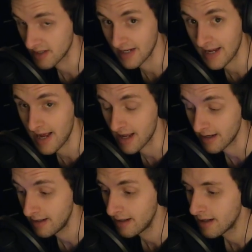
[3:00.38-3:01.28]
as I
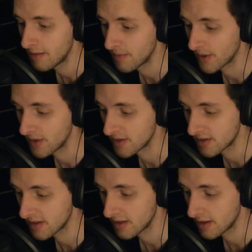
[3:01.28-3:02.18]
can,
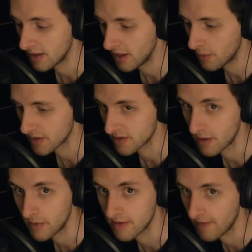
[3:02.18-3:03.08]
because the new one is
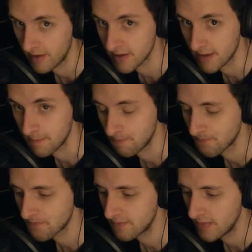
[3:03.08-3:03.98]
so much faster
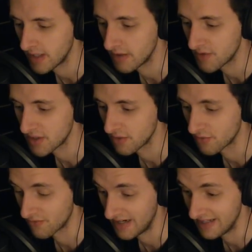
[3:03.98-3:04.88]
and the original
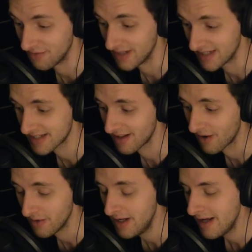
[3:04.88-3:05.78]
is really, really
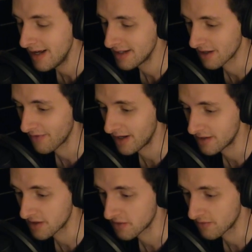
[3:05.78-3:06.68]
slow. So if I
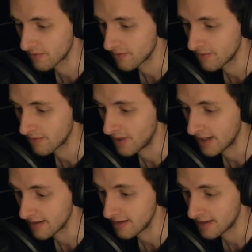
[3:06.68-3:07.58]
just
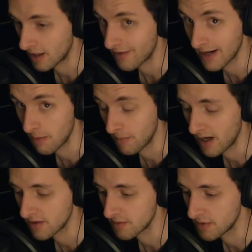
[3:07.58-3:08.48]
ran a direct
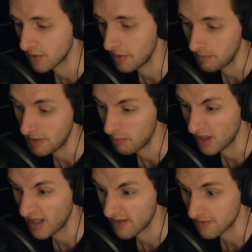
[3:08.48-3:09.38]
comparison between me
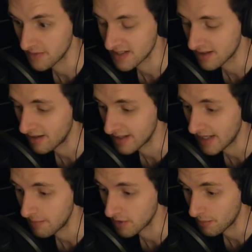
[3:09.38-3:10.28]
playing from the start of the
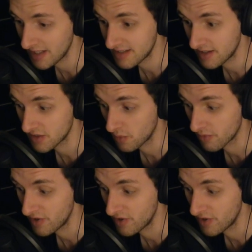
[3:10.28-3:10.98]
game of the PlayStation 1